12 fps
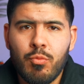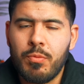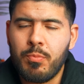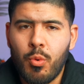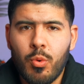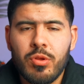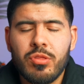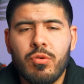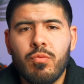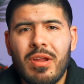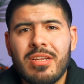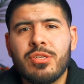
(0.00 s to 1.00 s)
report the
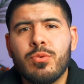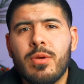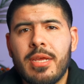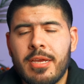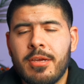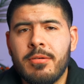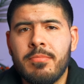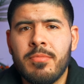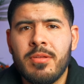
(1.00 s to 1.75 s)
rental income.